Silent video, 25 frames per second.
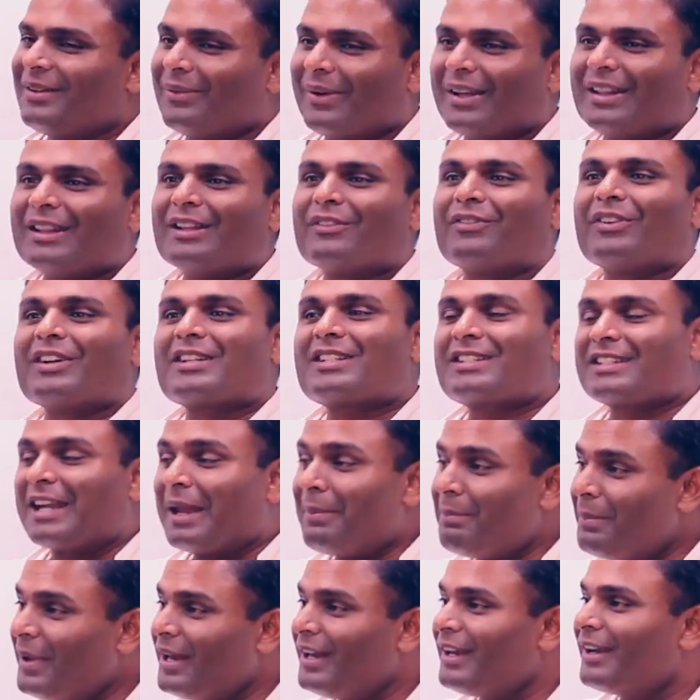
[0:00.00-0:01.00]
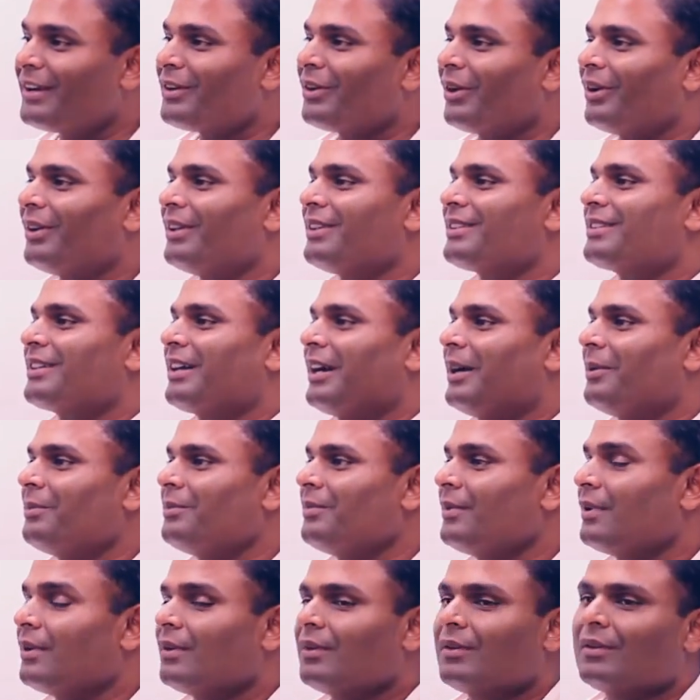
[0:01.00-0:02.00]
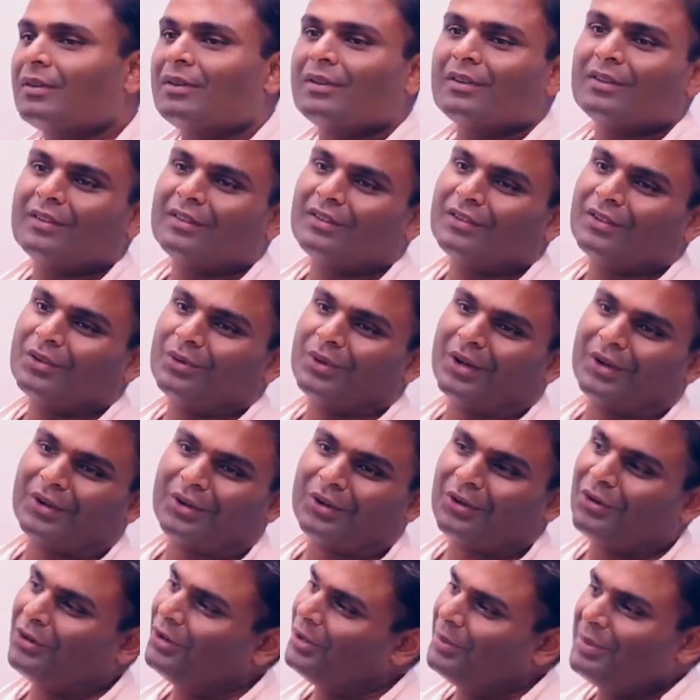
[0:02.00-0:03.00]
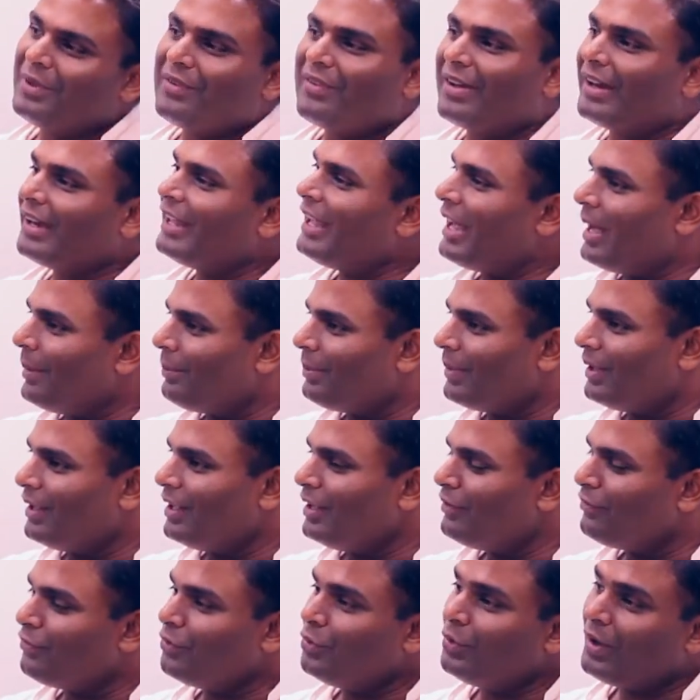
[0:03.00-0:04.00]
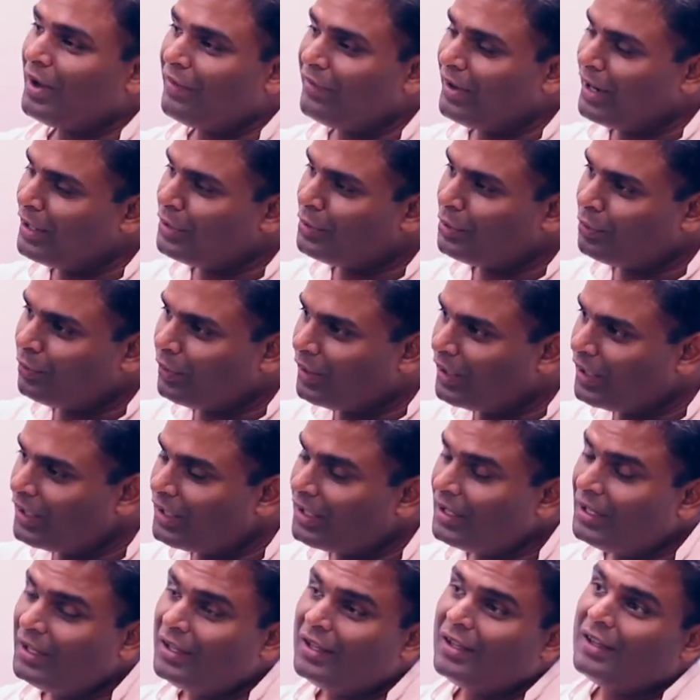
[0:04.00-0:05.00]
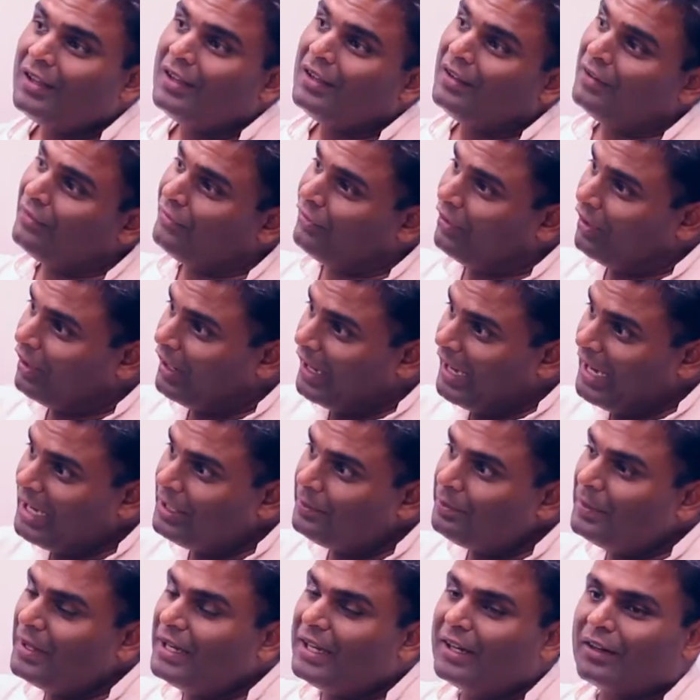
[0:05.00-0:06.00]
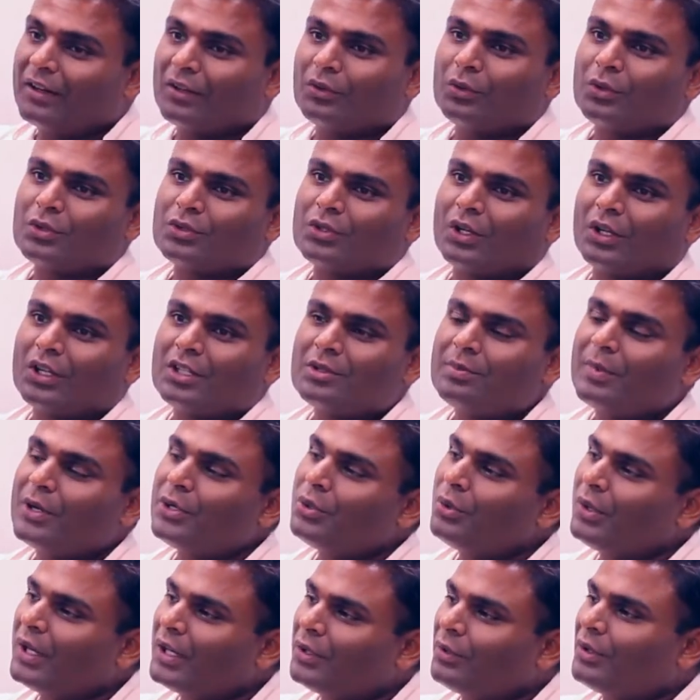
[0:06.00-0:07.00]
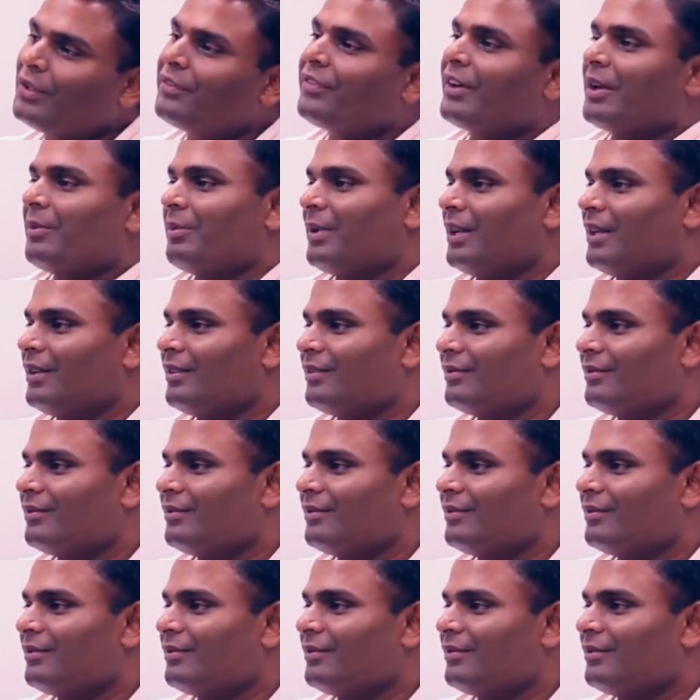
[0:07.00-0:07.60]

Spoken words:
When the first $10 million come, you are not going to be very happy if you have had to work for $8 million of those dollars, but you get only $5 million.